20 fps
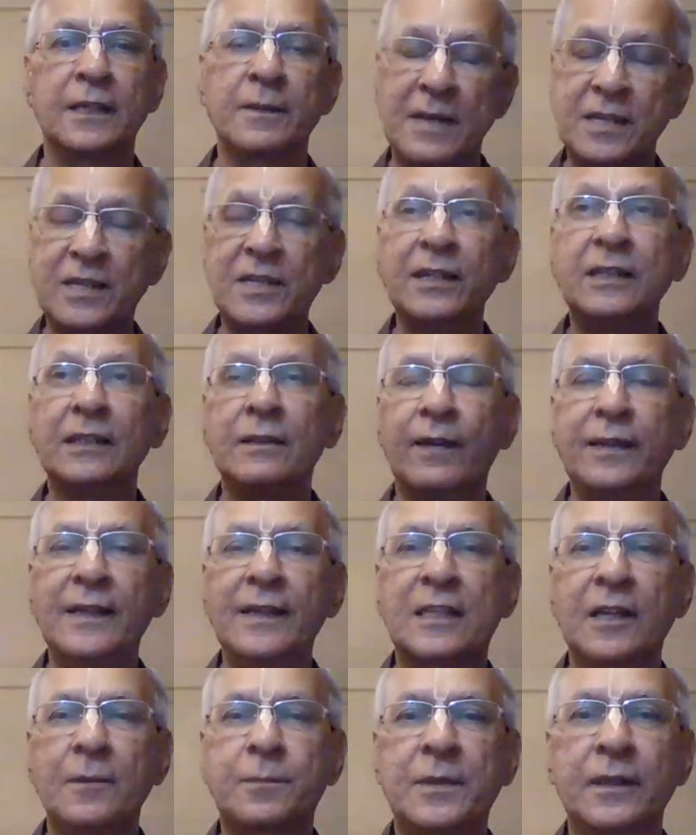is mentioned in the
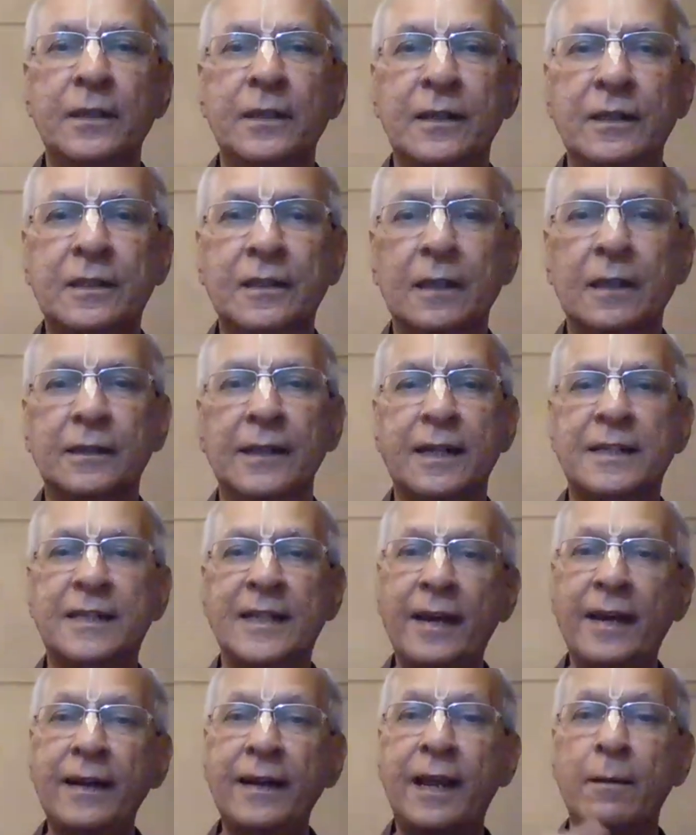Vedic scriptures that
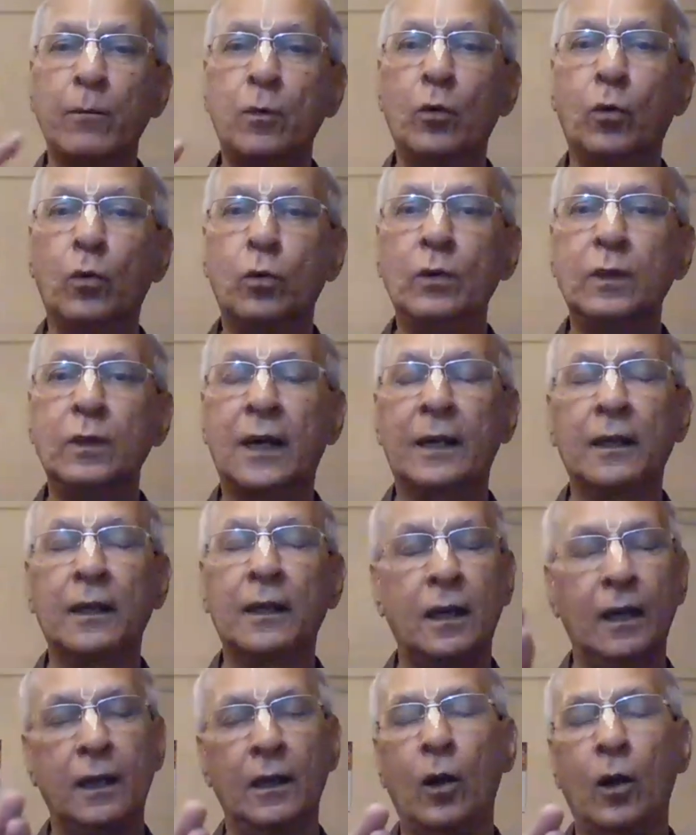sun and moon
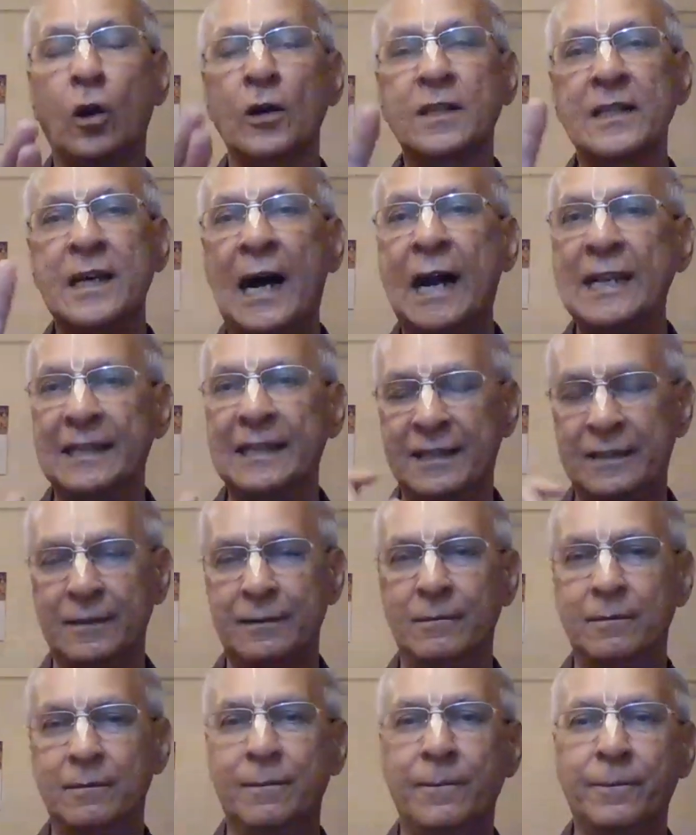are Lord's eyes.